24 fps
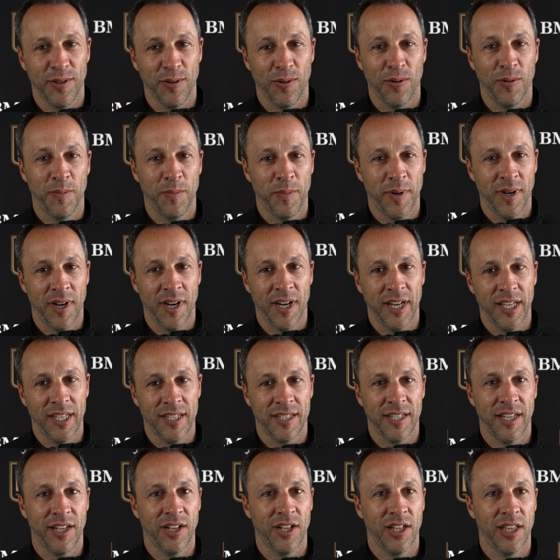Omar
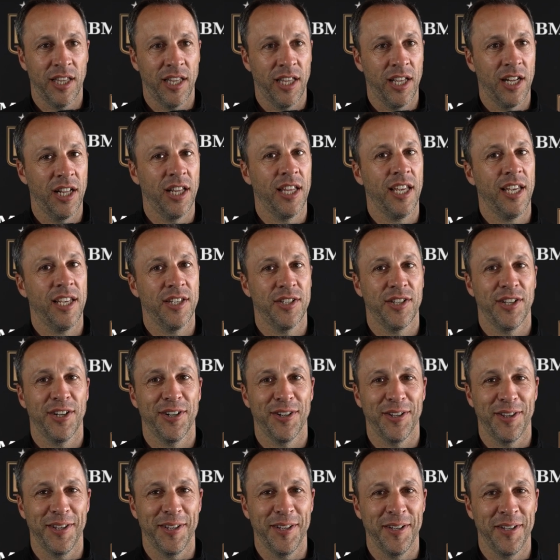is here a little
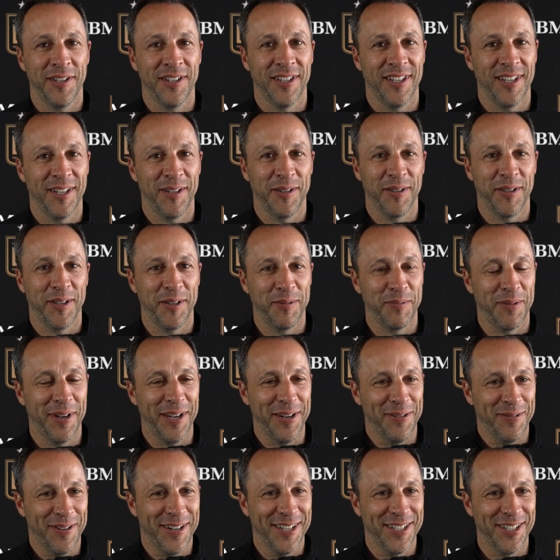easier than, than, than
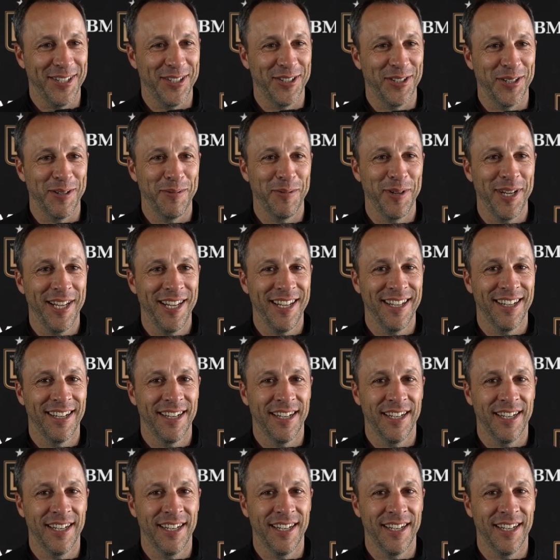mine was in Germany.